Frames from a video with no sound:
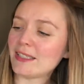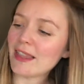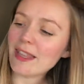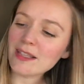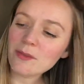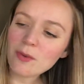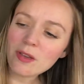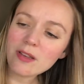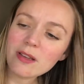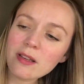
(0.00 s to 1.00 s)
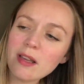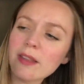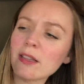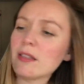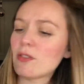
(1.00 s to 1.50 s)
This one, I
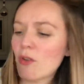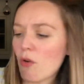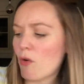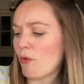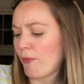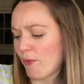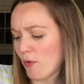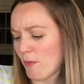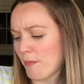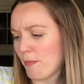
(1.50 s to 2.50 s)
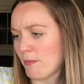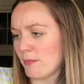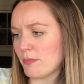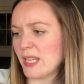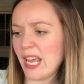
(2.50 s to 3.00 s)
think these are all from
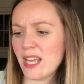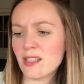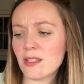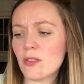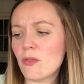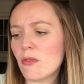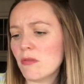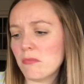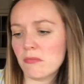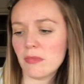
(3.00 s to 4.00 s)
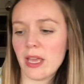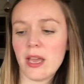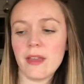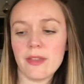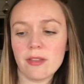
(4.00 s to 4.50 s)
Tesco.
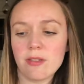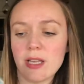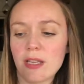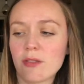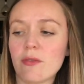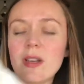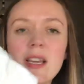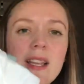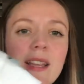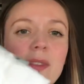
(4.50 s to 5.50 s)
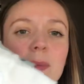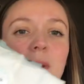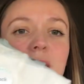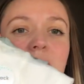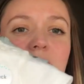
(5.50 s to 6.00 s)
Yeah, I think they're Tesco. This
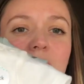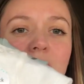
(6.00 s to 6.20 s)
one's